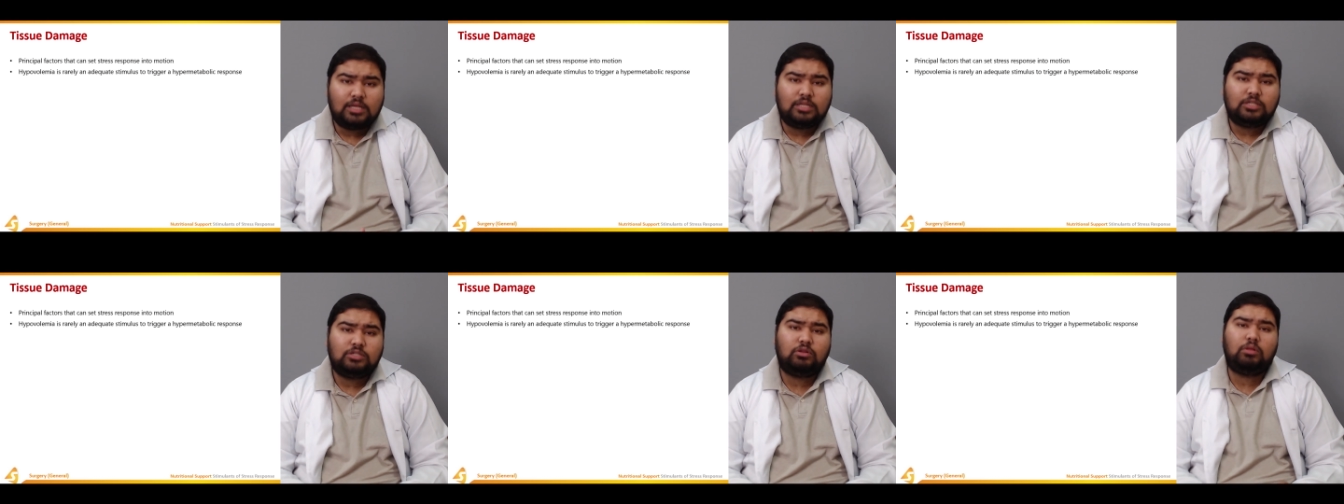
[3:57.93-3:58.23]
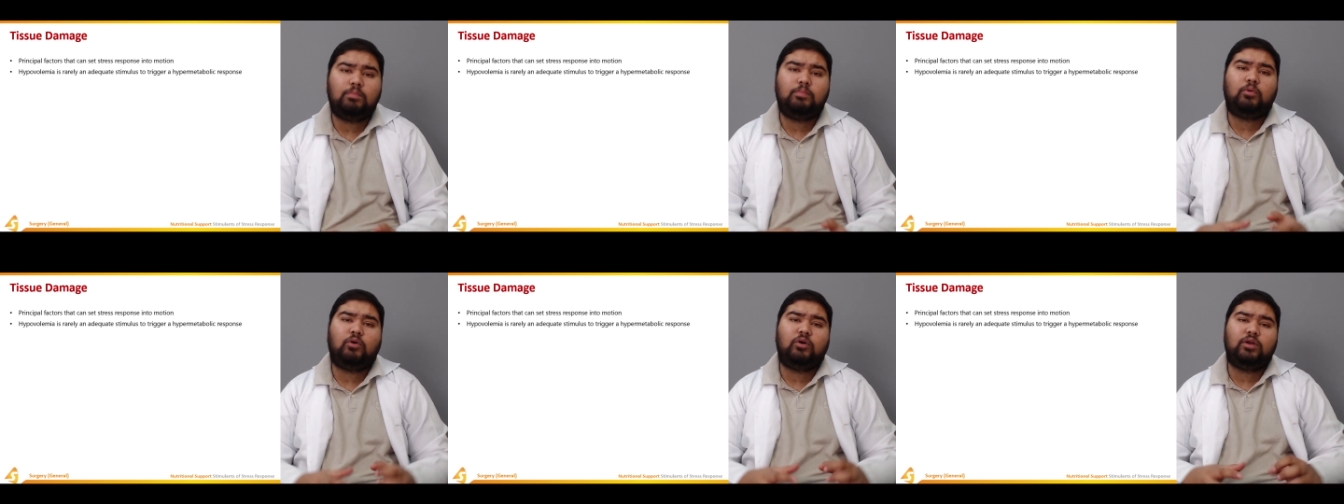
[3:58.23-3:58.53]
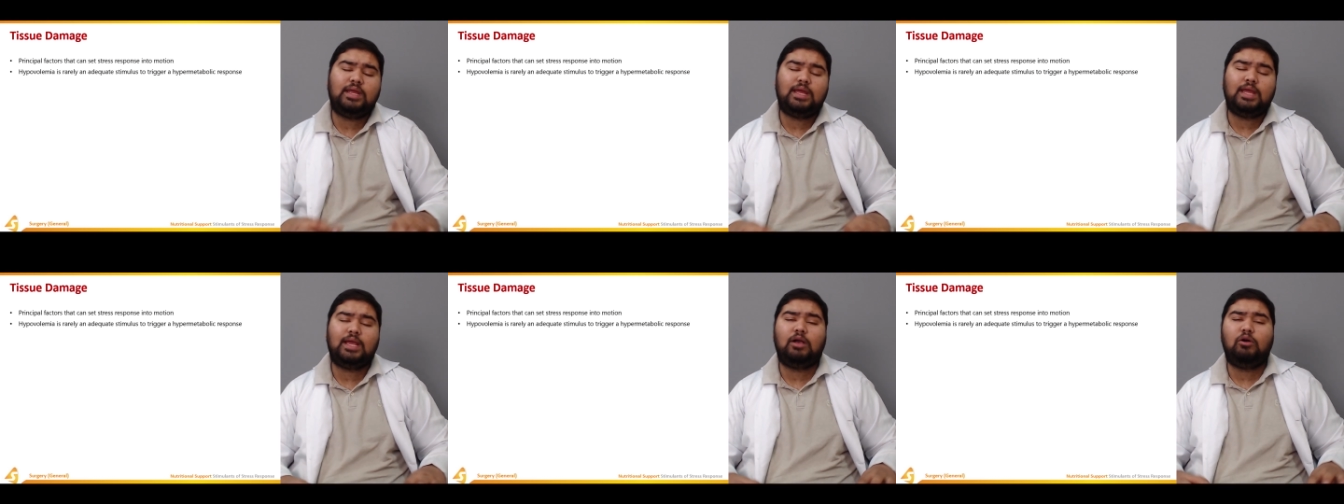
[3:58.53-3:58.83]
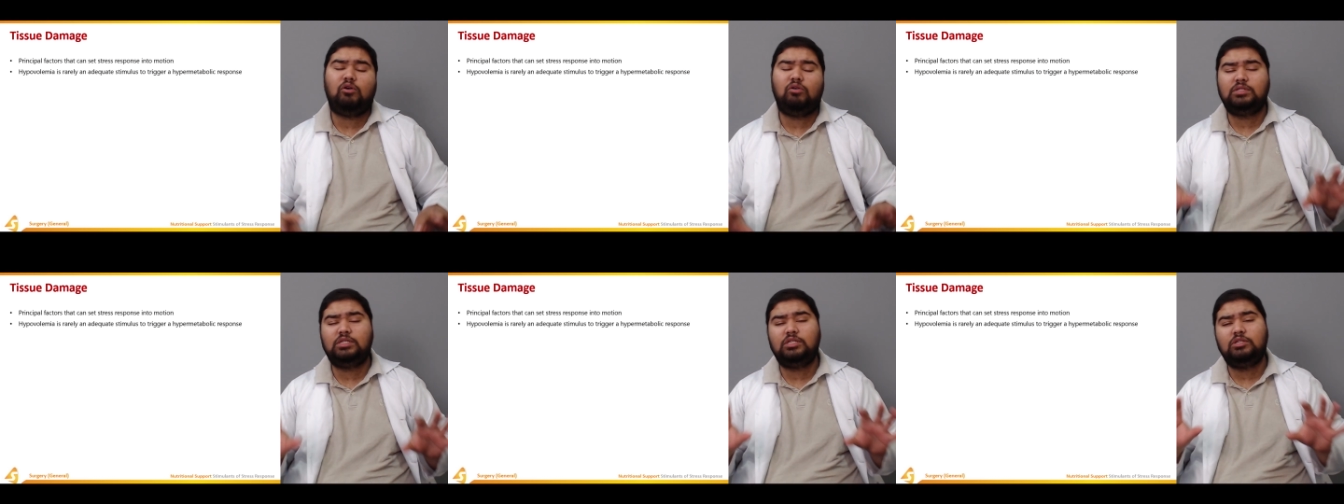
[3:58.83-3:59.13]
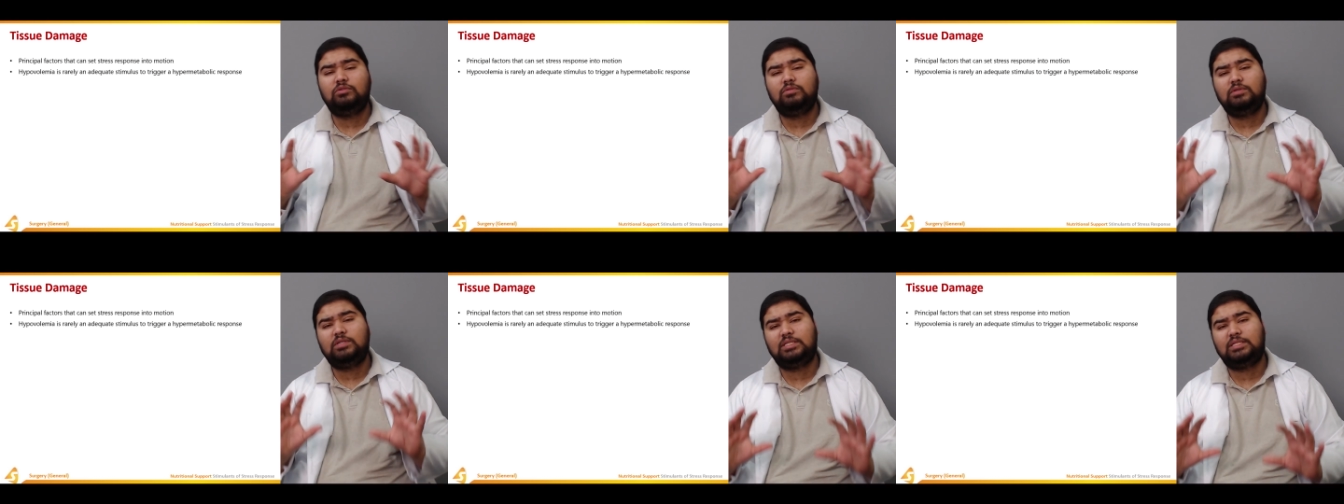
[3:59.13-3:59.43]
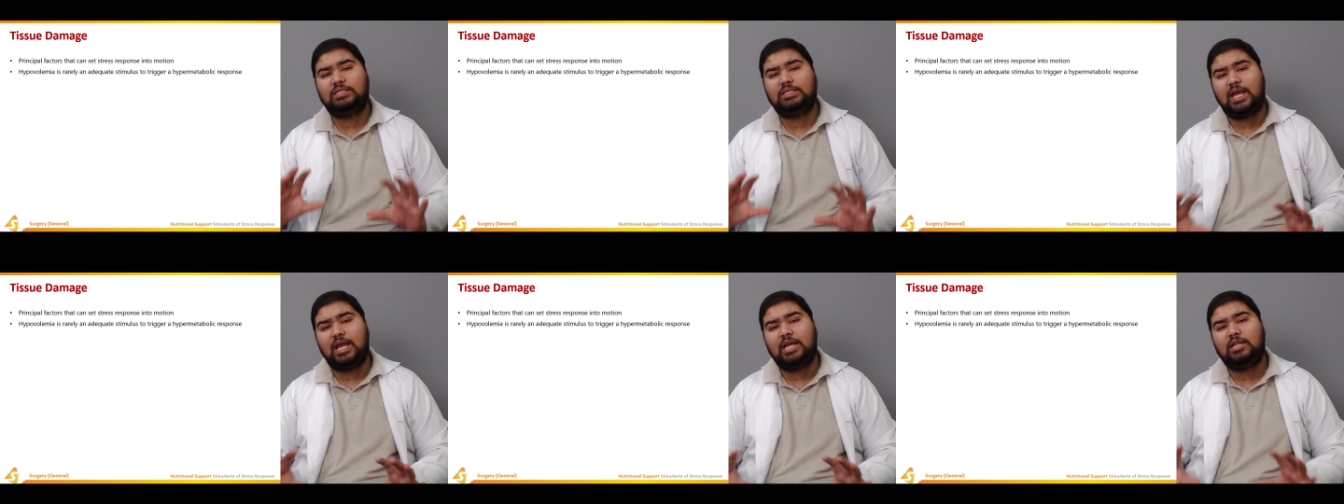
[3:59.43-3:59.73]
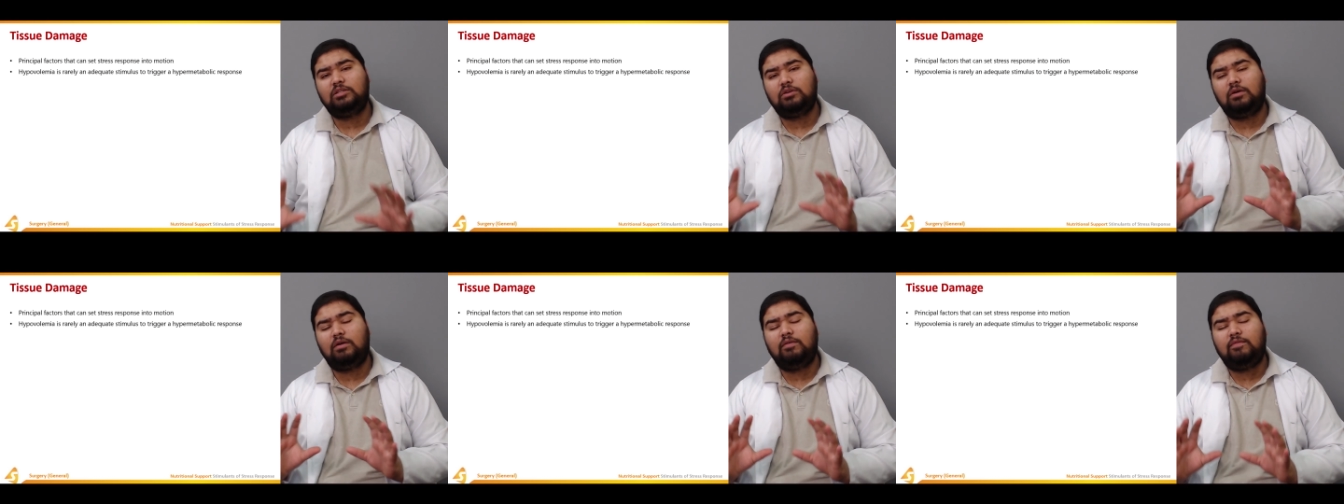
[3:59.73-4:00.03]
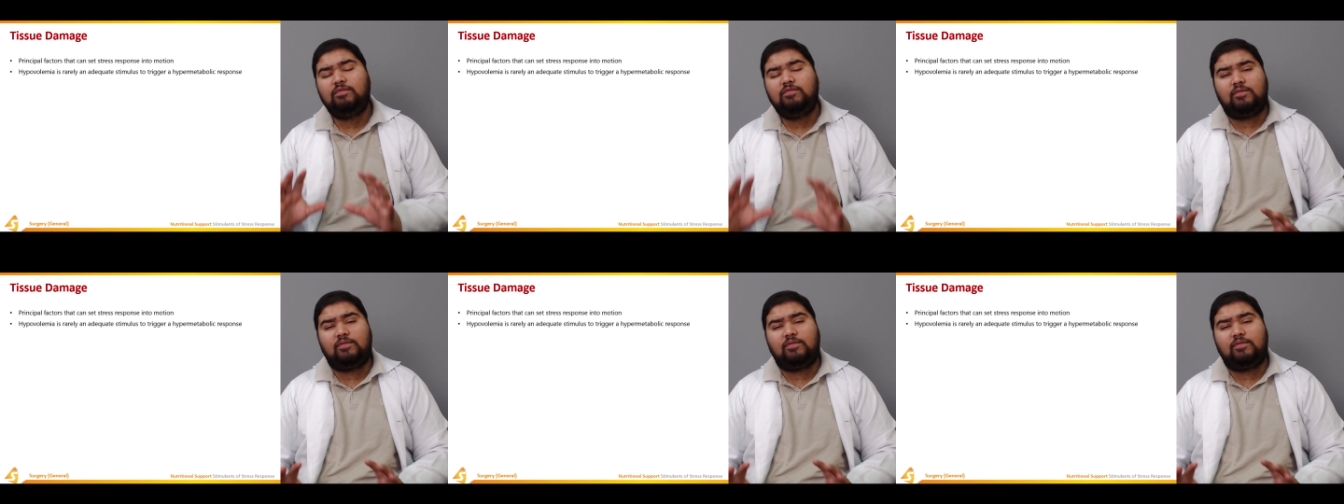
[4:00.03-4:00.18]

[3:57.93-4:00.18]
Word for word: so the body goes into state of